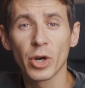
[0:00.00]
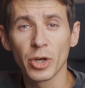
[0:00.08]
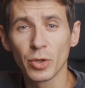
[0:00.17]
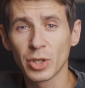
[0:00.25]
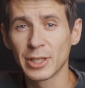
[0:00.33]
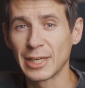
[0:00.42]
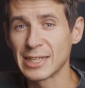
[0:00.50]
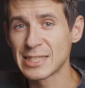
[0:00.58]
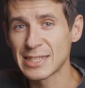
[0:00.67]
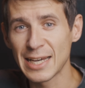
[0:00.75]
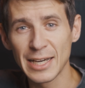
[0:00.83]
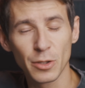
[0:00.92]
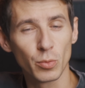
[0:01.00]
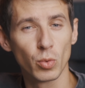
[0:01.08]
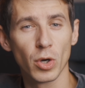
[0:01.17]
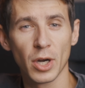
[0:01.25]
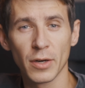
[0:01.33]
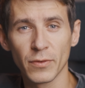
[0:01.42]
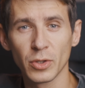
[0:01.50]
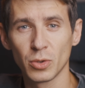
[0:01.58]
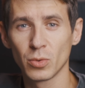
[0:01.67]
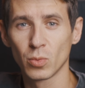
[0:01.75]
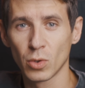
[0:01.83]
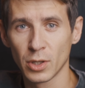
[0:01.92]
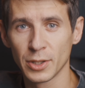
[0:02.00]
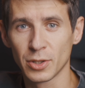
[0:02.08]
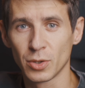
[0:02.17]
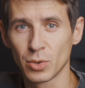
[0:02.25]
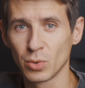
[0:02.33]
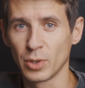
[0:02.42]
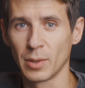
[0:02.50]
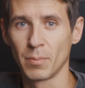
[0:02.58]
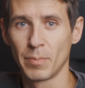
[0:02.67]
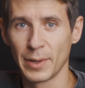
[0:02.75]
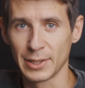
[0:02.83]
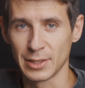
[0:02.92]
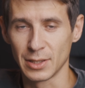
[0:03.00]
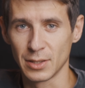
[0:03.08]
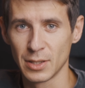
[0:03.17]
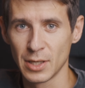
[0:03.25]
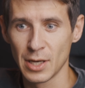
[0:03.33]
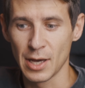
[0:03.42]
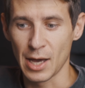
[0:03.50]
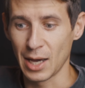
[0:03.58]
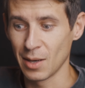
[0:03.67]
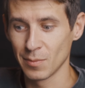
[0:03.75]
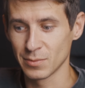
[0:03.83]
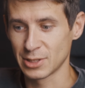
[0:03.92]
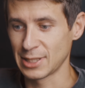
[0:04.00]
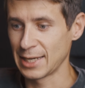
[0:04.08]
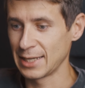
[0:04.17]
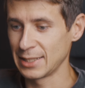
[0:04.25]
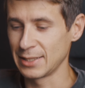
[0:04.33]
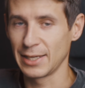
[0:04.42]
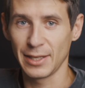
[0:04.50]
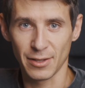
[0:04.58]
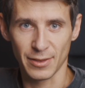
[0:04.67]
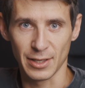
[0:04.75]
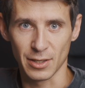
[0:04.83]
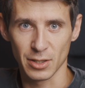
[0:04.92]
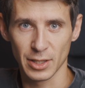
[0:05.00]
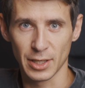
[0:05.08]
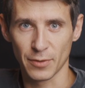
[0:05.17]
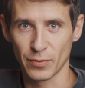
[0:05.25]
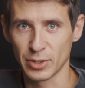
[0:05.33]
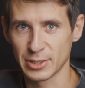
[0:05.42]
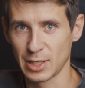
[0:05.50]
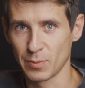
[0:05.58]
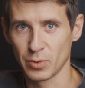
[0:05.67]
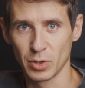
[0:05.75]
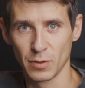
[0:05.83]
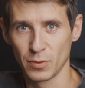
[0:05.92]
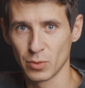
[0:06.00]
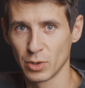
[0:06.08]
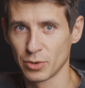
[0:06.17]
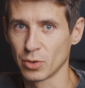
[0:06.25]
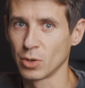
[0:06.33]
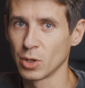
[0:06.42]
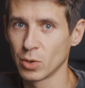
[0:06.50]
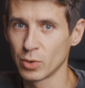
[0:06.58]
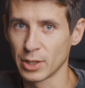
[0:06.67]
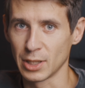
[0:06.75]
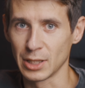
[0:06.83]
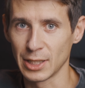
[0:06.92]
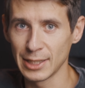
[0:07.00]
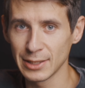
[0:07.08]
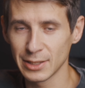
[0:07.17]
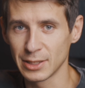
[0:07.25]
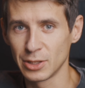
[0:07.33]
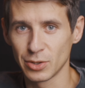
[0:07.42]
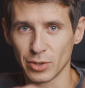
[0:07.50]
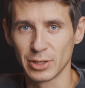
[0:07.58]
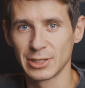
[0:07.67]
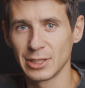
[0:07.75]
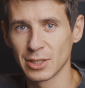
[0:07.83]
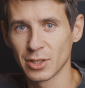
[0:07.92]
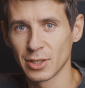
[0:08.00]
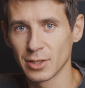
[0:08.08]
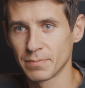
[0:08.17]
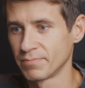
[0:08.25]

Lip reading: you can assign whatever you want to a button. I'm saying anything. Like for example, if you want to load a LUT into your SD card,